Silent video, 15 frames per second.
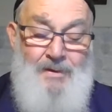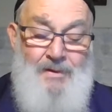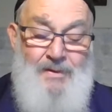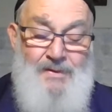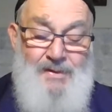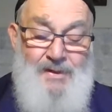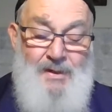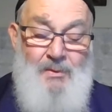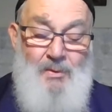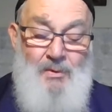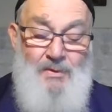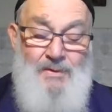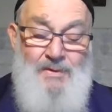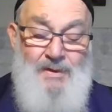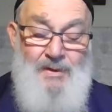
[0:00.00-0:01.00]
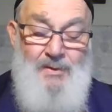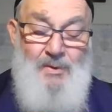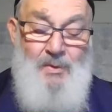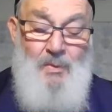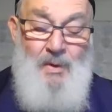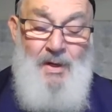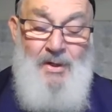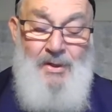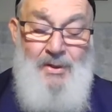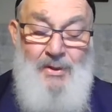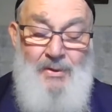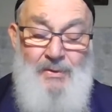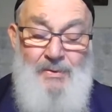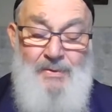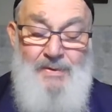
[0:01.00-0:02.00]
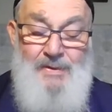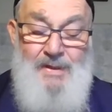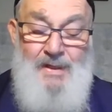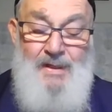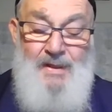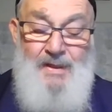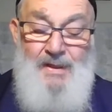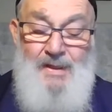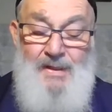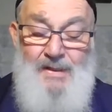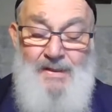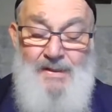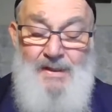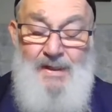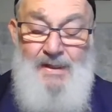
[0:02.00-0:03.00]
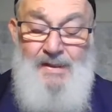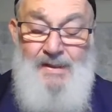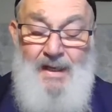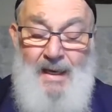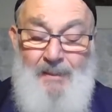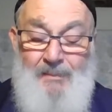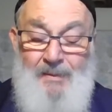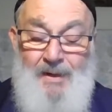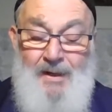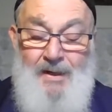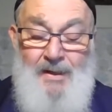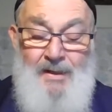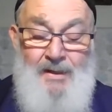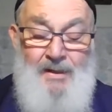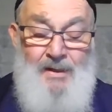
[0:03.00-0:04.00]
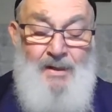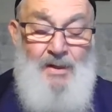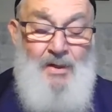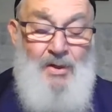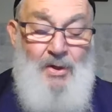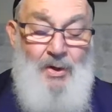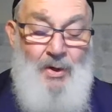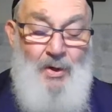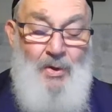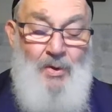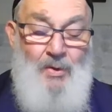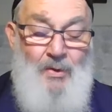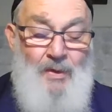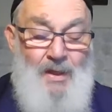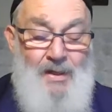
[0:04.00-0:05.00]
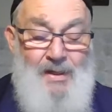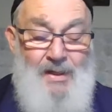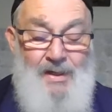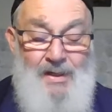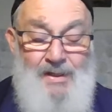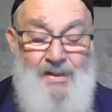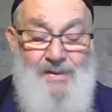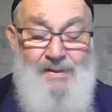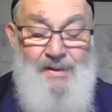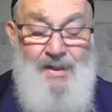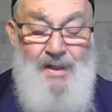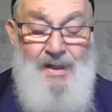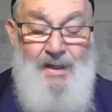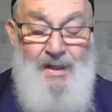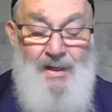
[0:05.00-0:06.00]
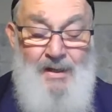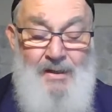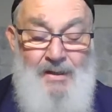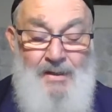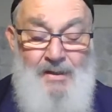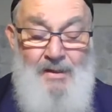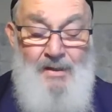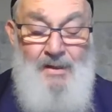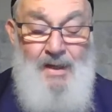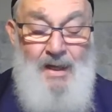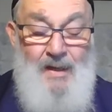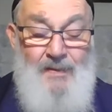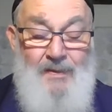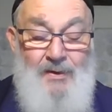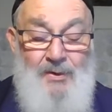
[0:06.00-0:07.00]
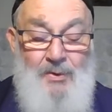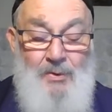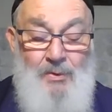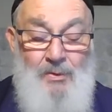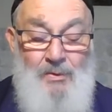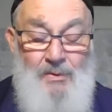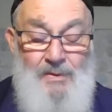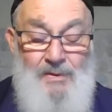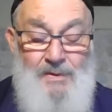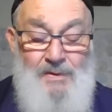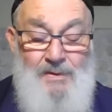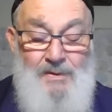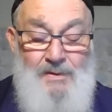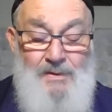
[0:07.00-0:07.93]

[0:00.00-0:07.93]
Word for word: So also, when you see these things happening, know that it is near at the doors.